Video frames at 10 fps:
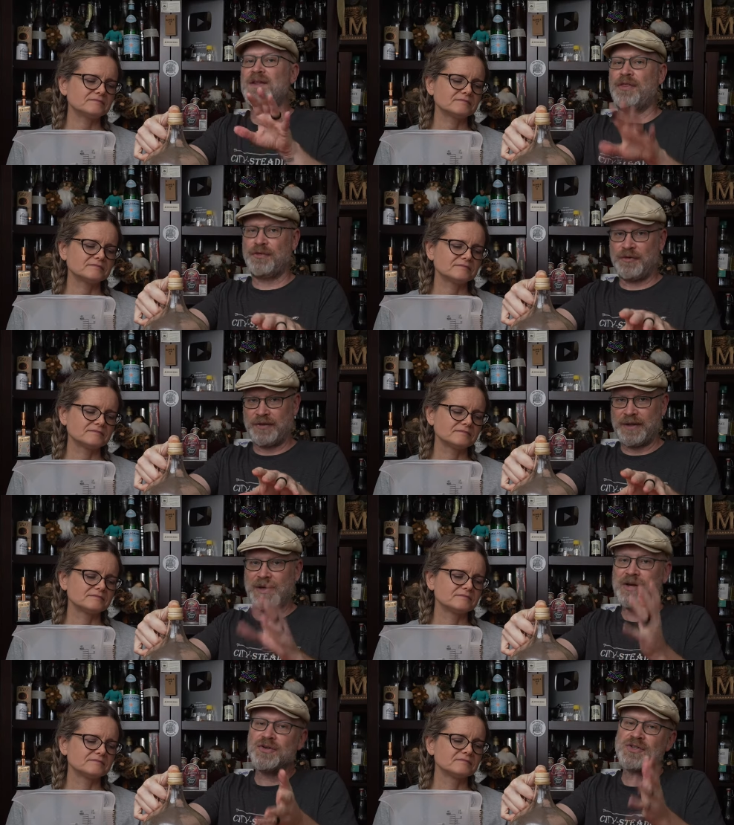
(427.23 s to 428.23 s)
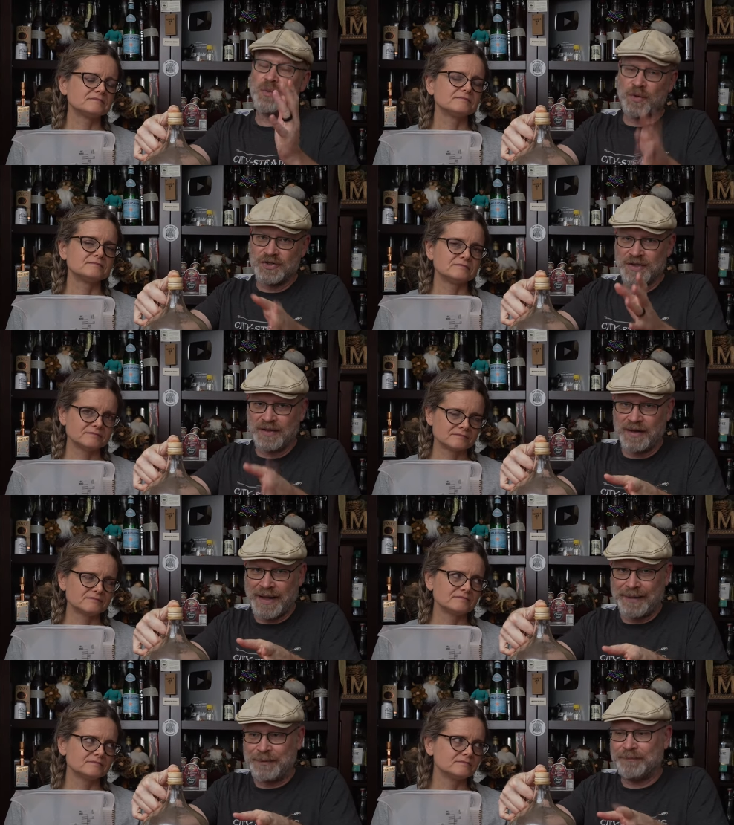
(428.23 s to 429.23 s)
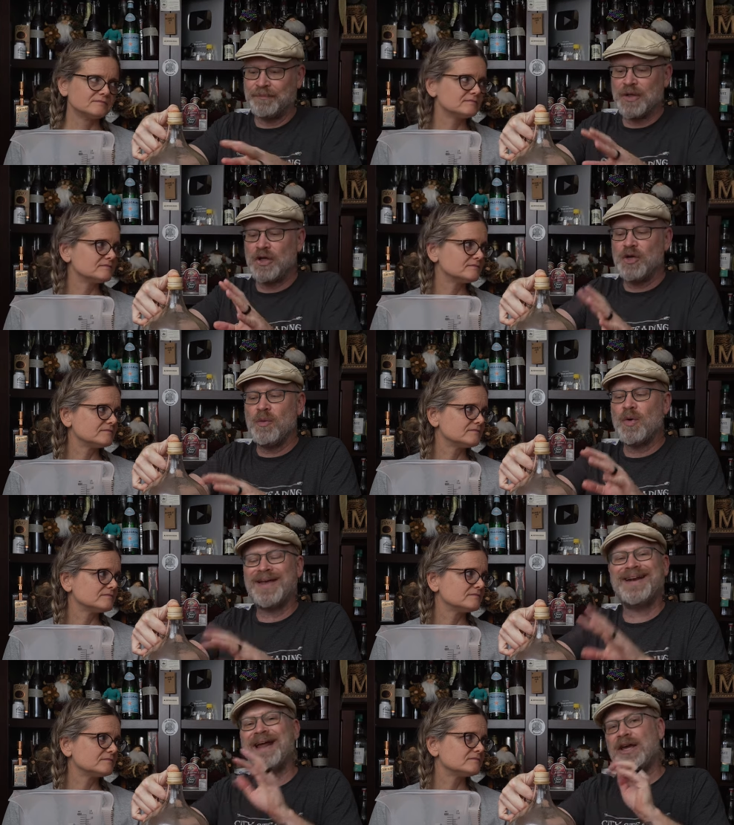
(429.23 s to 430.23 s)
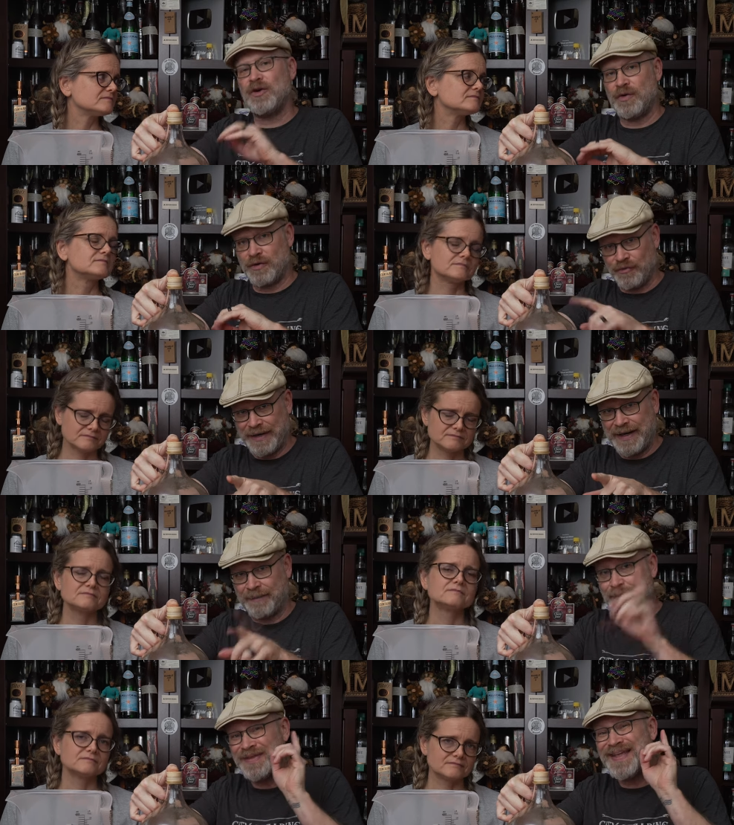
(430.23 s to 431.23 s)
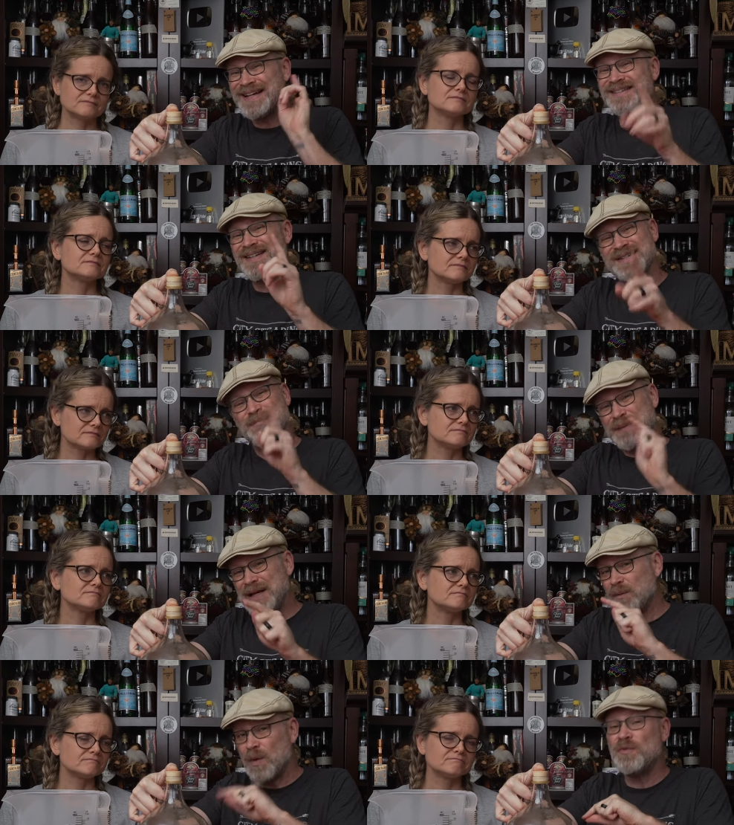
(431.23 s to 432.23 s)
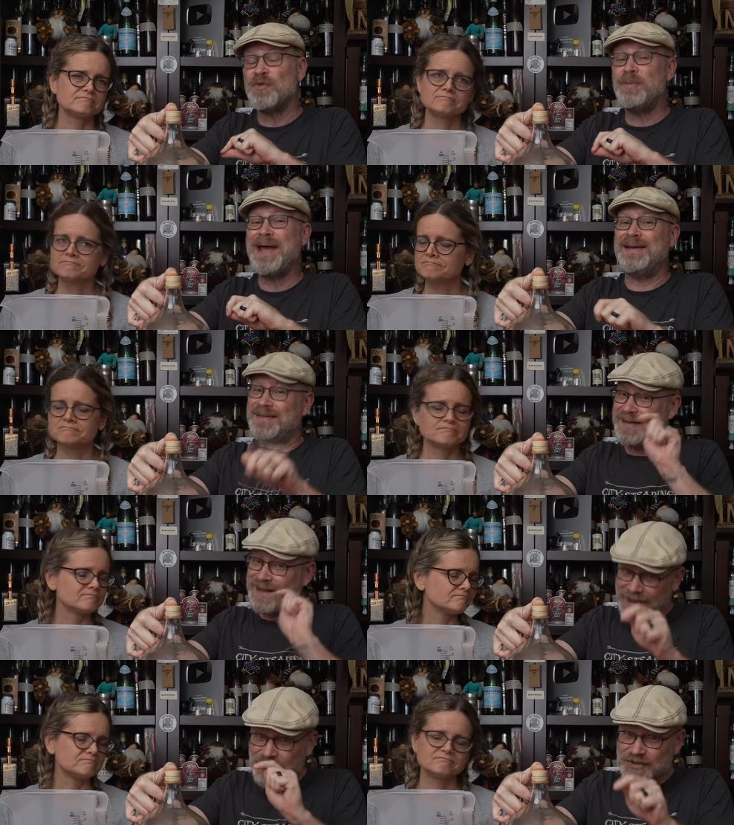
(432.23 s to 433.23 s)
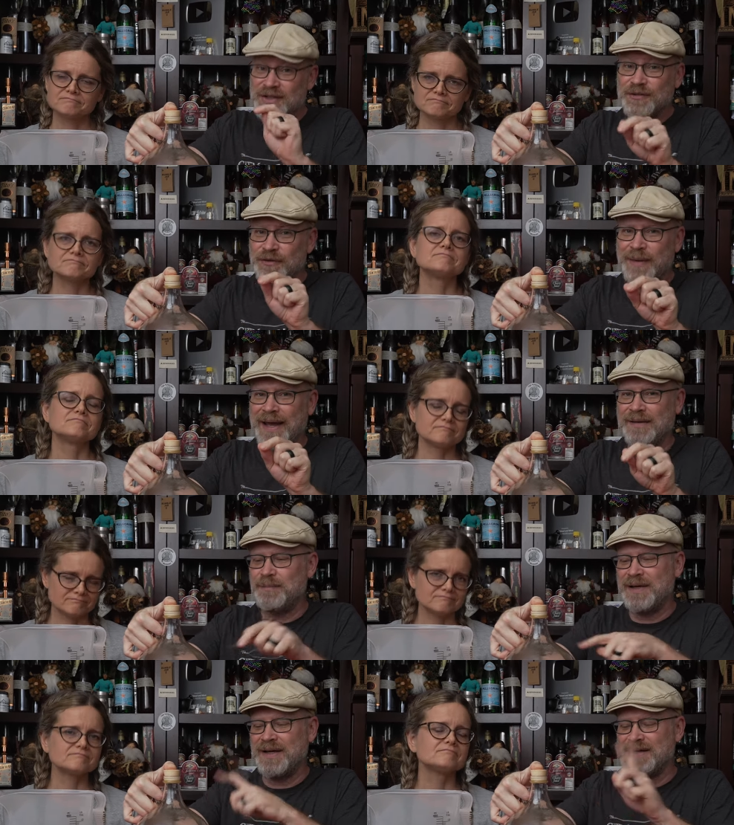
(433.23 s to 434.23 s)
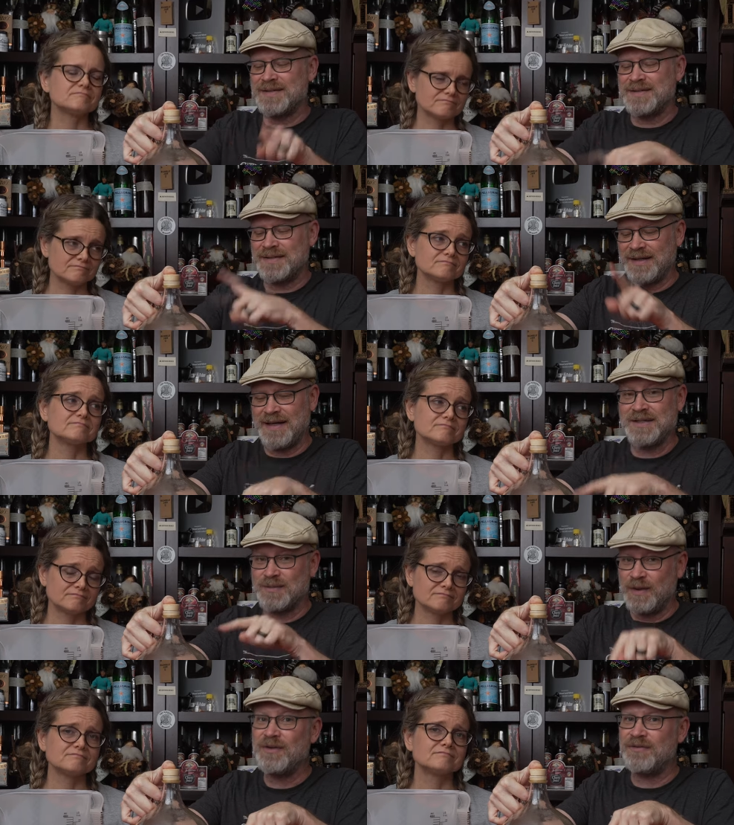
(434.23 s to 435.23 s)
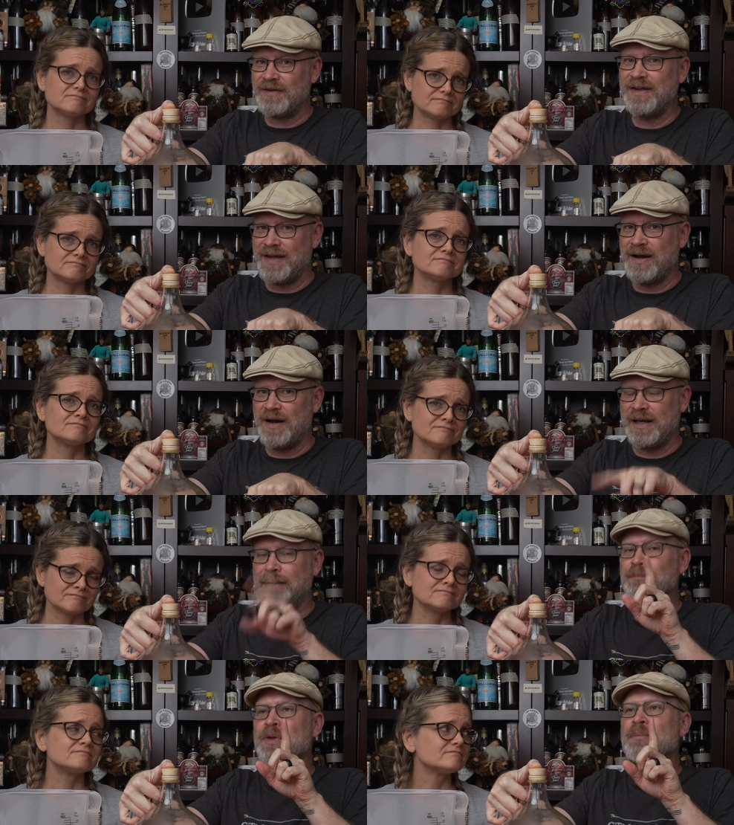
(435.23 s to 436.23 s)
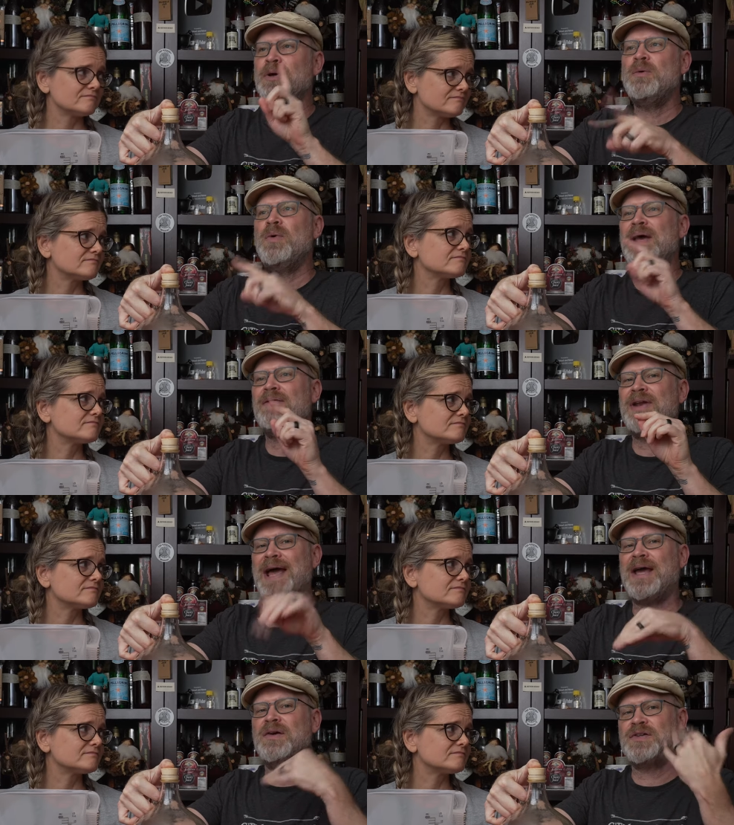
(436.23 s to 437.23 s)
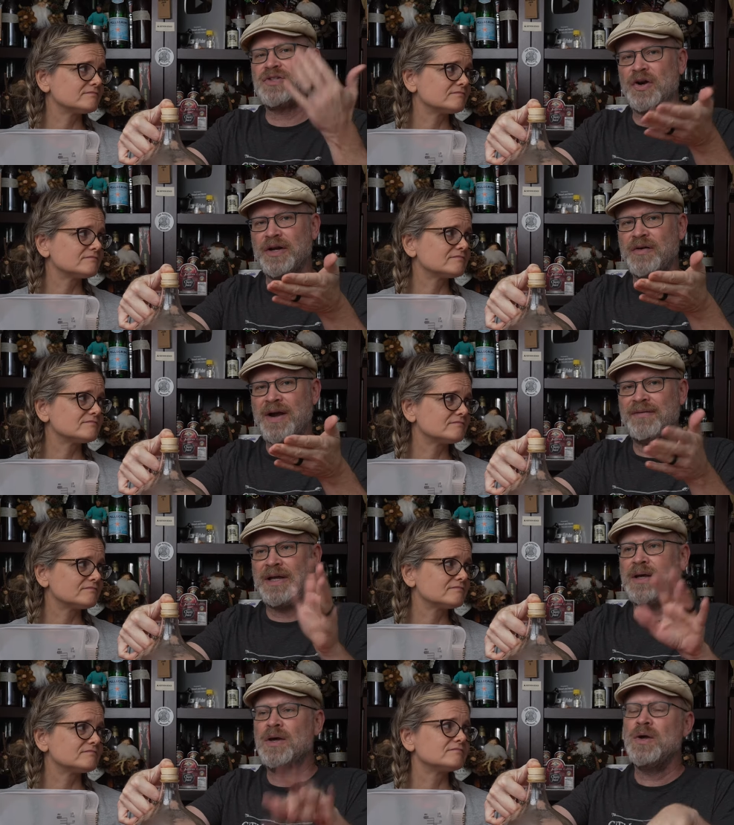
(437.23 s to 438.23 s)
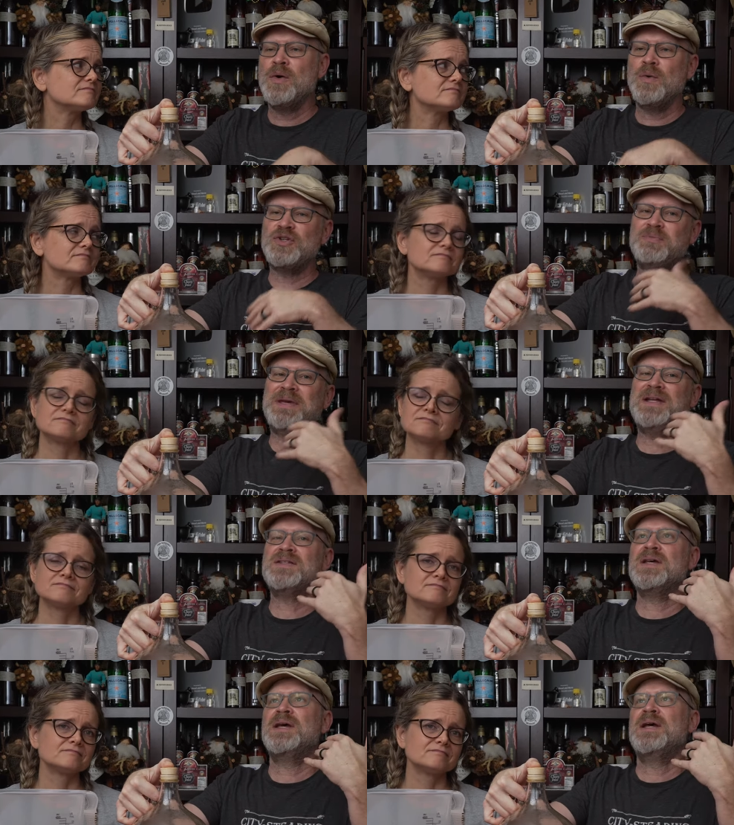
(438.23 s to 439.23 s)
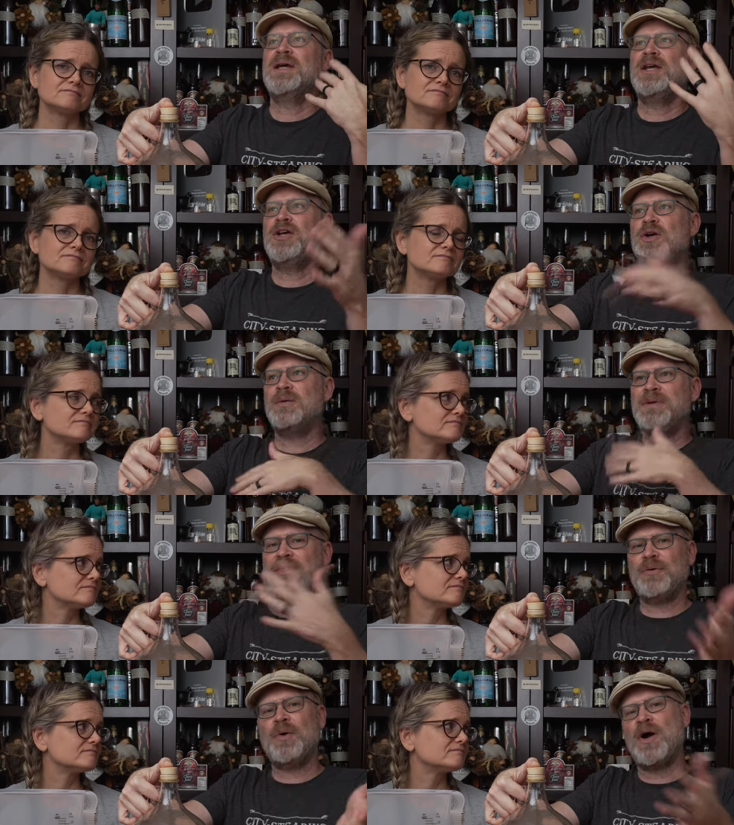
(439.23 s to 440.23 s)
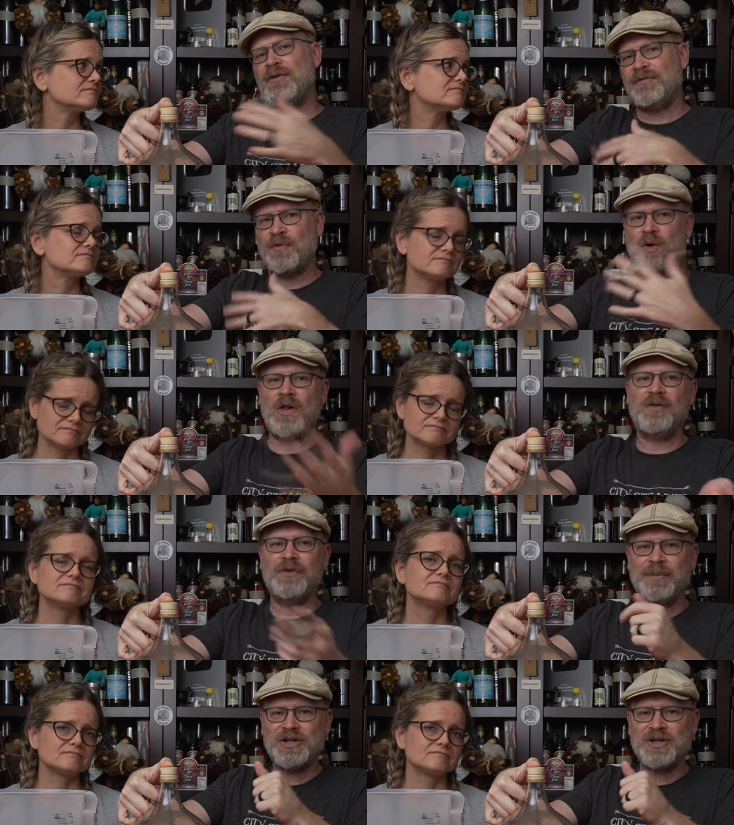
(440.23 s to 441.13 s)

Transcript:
Speaker 1: it thoroughly, here's the worst thing that'll happen. You won't get an accurate reading, but that doesn't mean it won't ferment it'll still ferment because the yeast will find that honey. But you won't have an accurate starting gravity, which means you could be thrown off for all of your